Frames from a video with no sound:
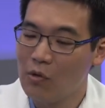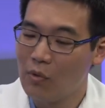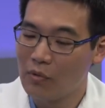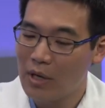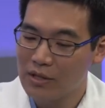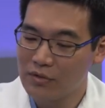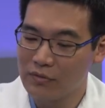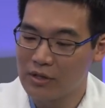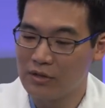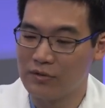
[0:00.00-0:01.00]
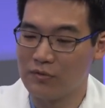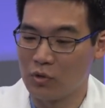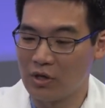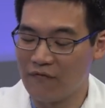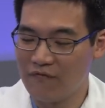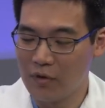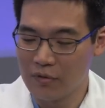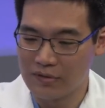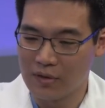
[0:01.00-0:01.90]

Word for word: what we're actually going to do is we're going to focus